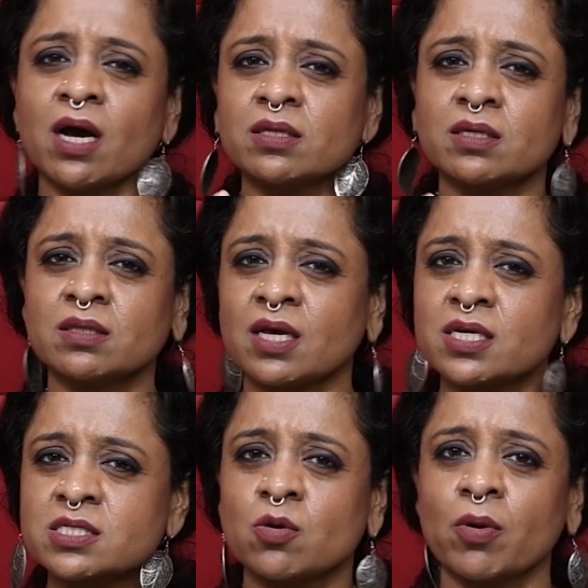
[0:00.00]
other
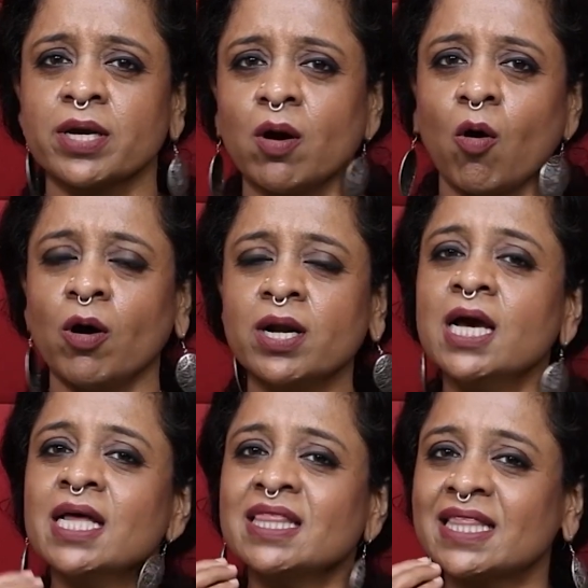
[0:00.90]
things going on
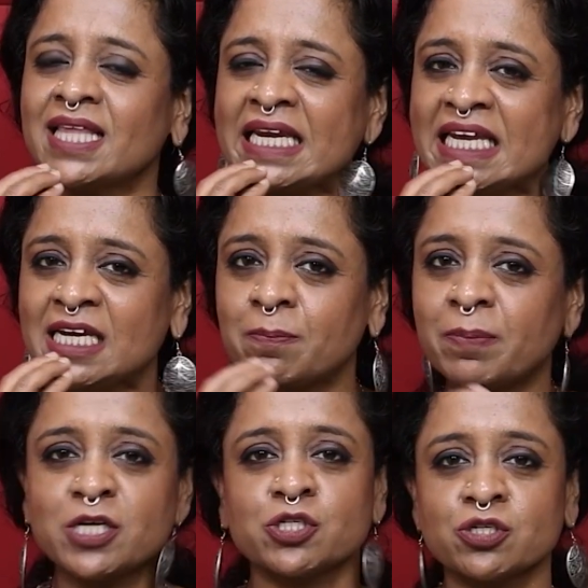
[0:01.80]
that they need
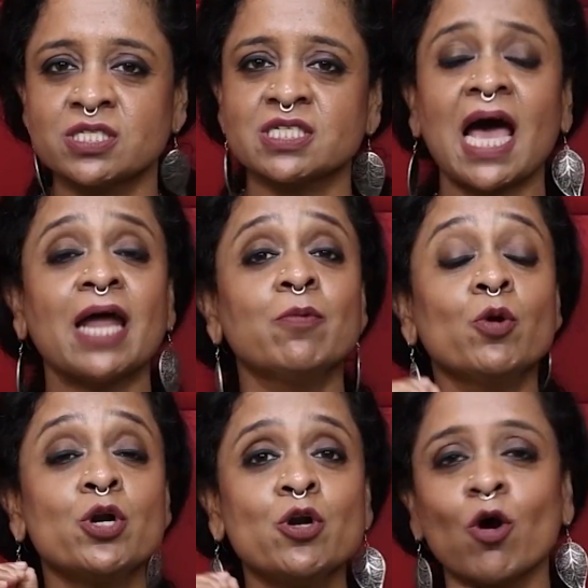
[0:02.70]
patience and
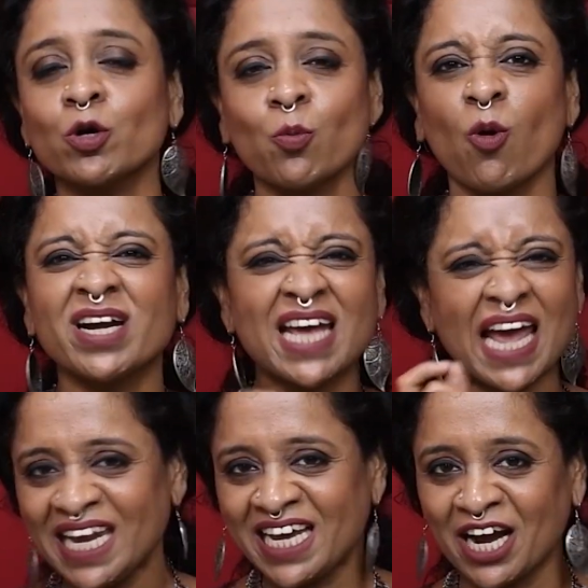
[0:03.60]
would not want
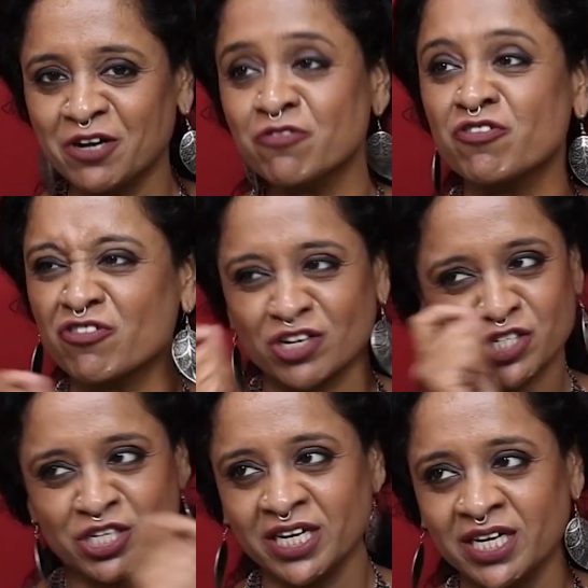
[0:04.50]
any kind of
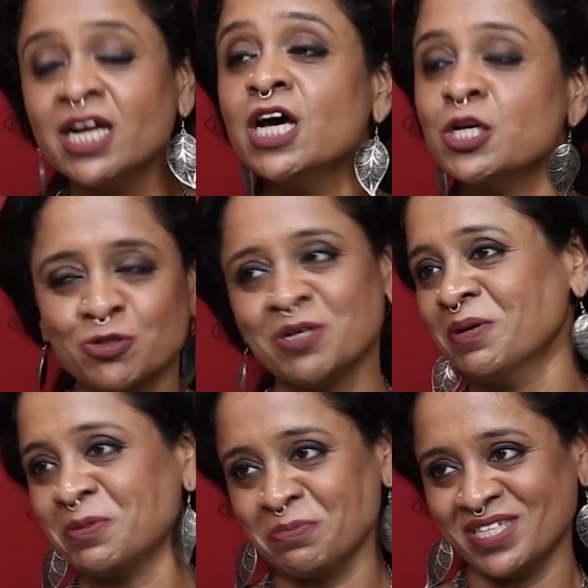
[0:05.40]
rushing in to
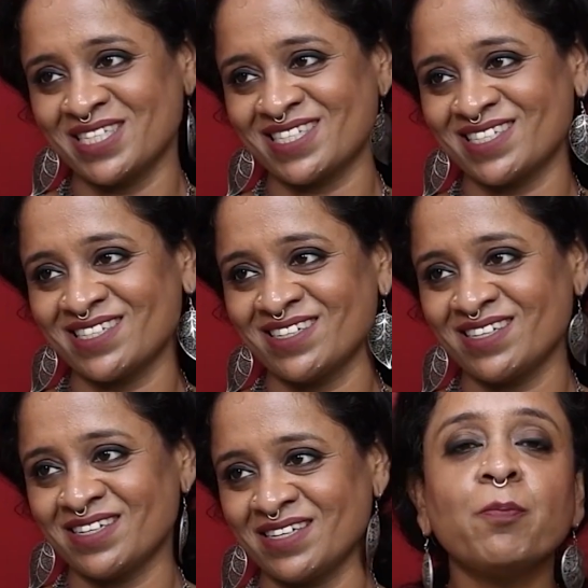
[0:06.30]
commitments.
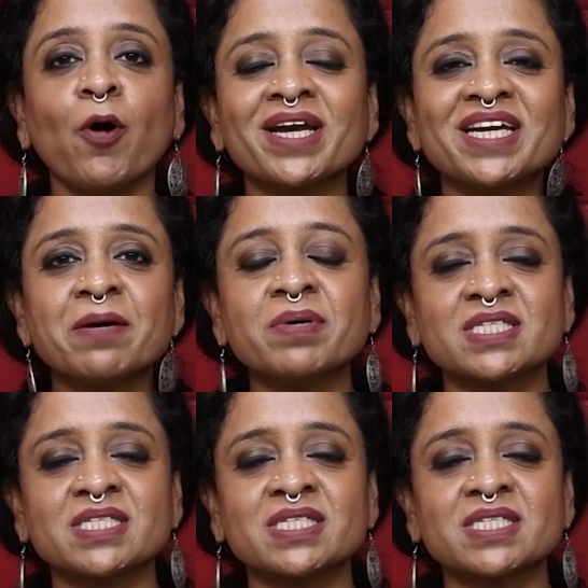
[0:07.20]
Point number